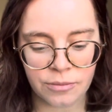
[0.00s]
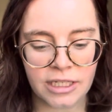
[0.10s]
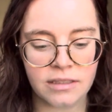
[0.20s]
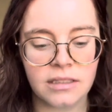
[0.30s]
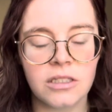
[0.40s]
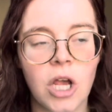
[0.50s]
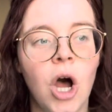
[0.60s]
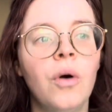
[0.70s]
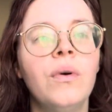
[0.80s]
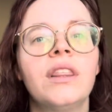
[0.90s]
because it's
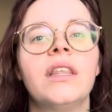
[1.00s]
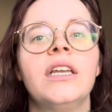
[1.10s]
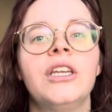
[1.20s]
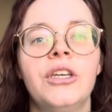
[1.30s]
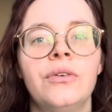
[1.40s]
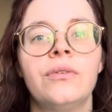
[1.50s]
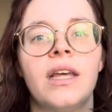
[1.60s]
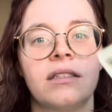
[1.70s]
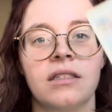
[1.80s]
all within you that's